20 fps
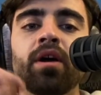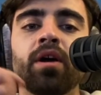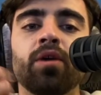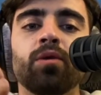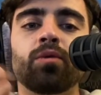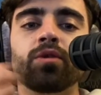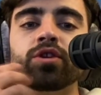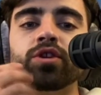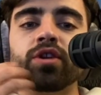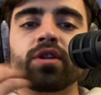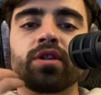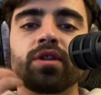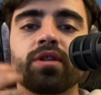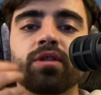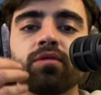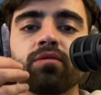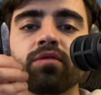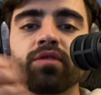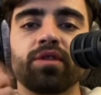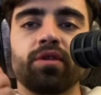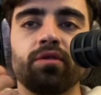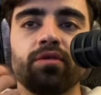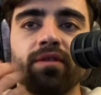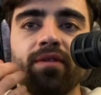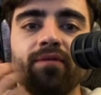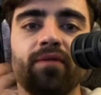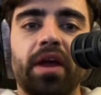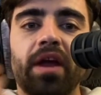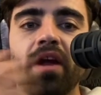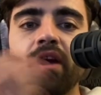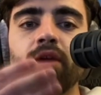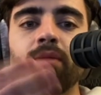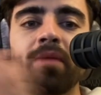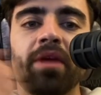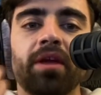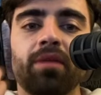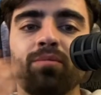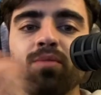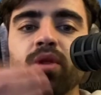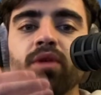which is the result of air
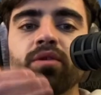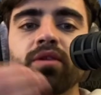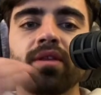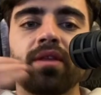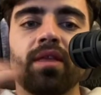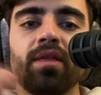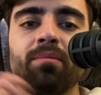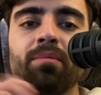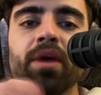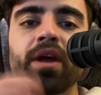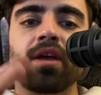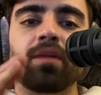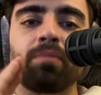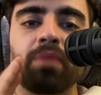being blown into the mic,